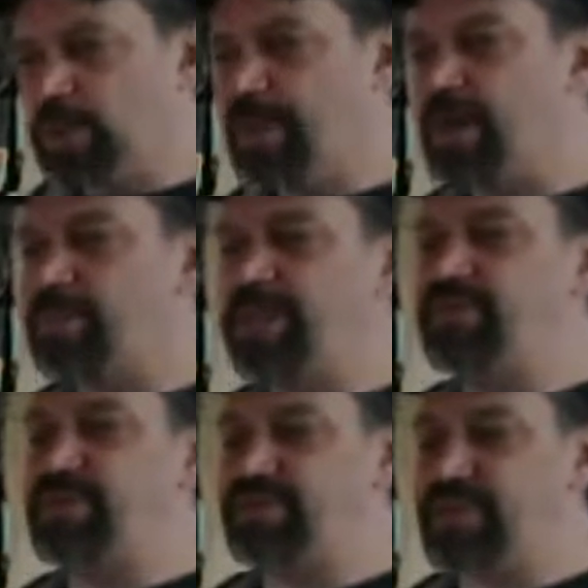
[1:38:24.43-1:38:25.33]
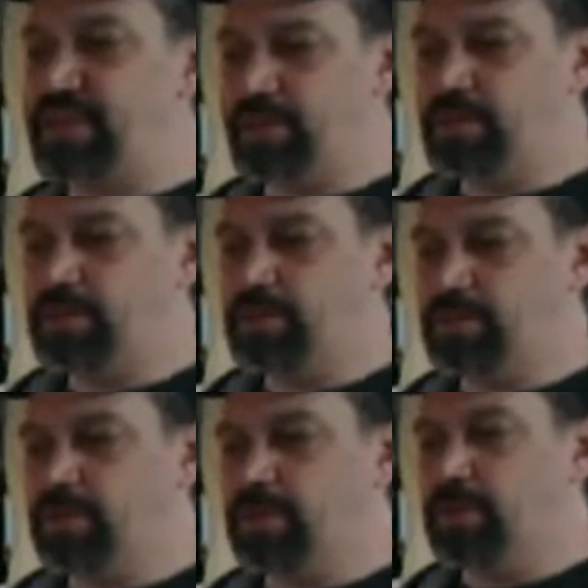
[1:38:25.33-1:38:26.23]
We bent PVC.
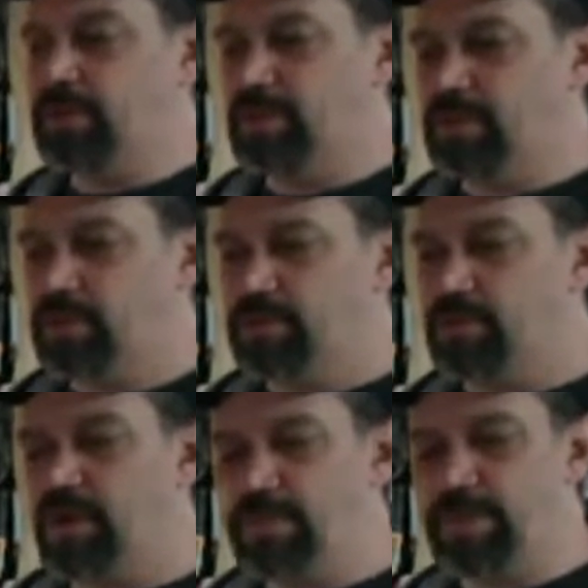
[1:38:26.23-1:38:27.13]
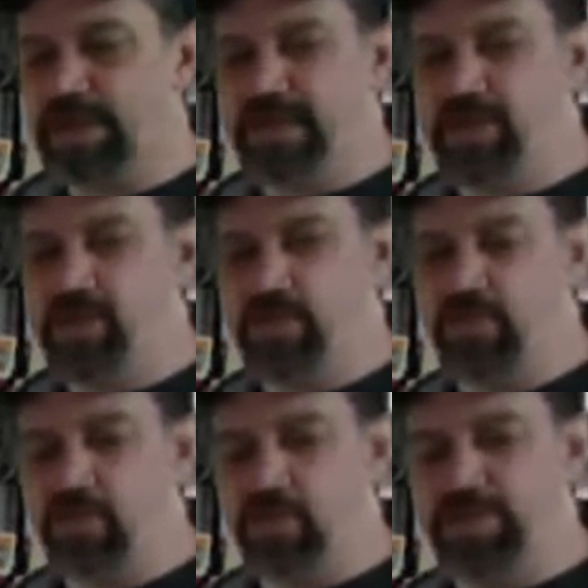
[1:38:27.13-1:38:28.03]
So anybody
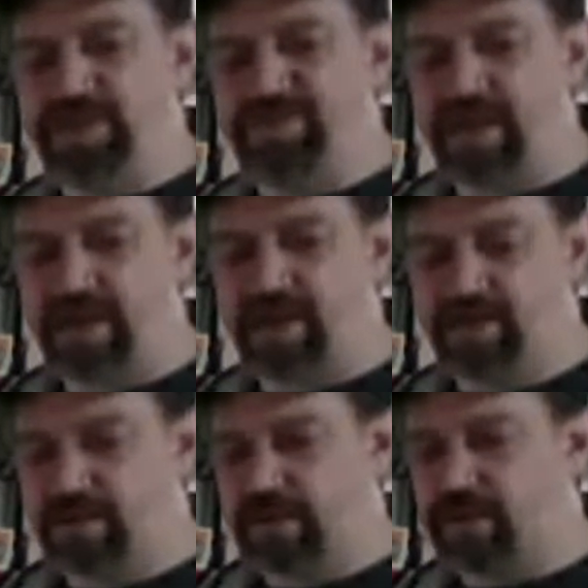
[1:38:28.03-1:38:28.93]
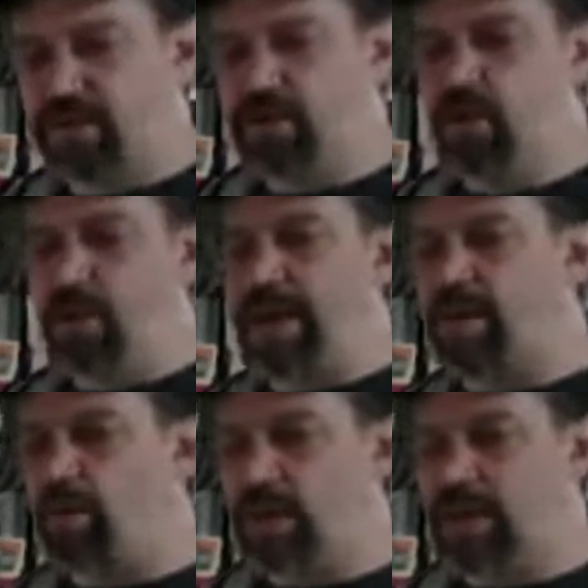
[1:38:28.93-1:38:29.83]
who missed that can go back
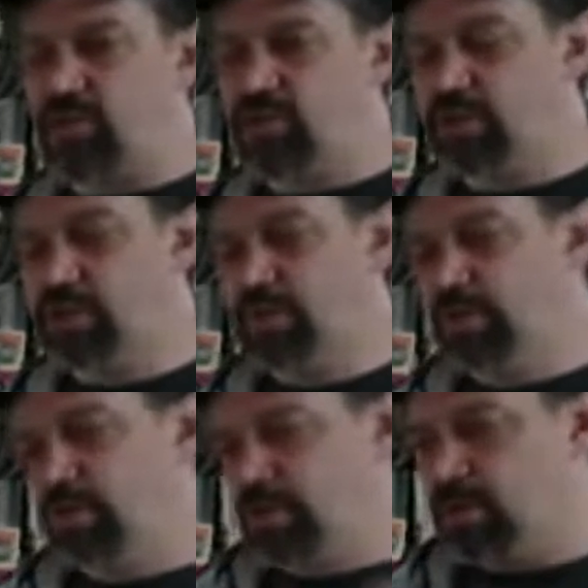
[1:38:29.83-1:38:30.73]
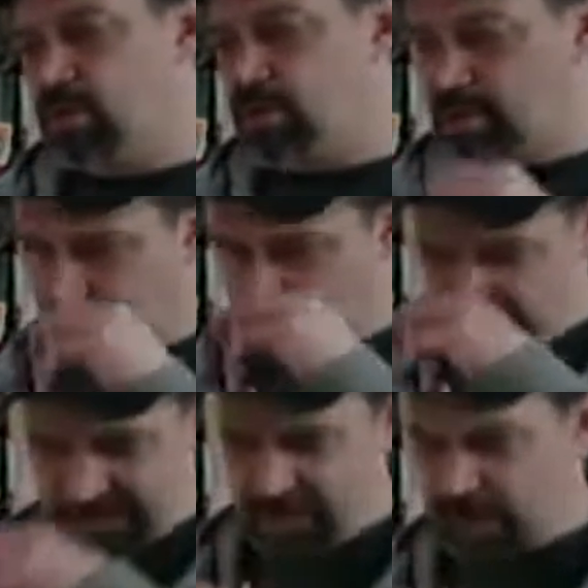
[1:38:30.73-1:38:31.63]
and watch. Earlier
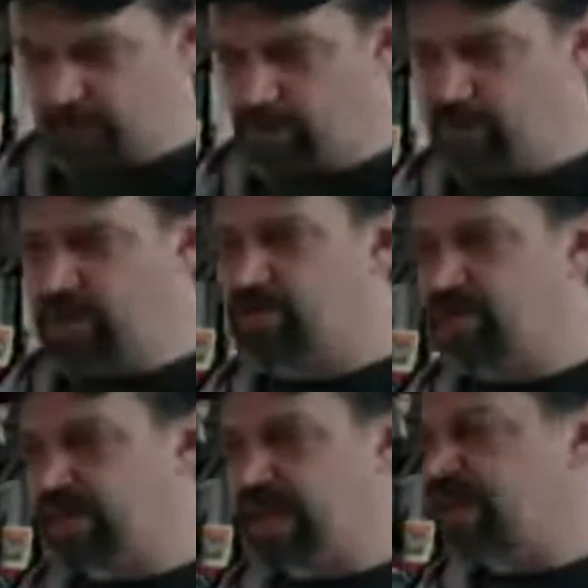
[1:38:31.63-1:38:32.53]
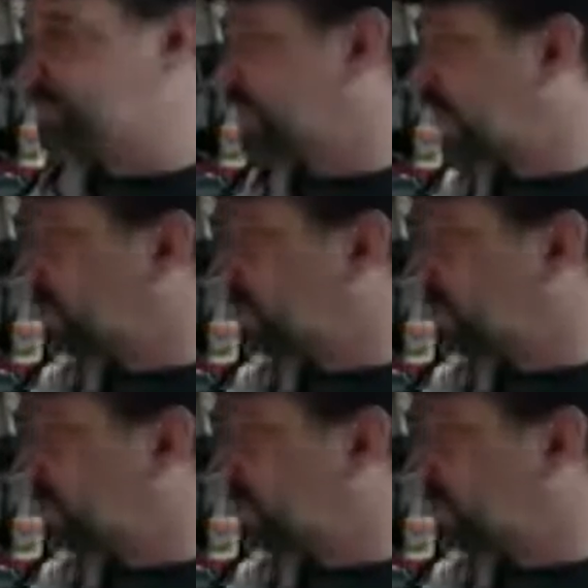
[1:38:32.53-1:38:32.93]
we covered that because I had to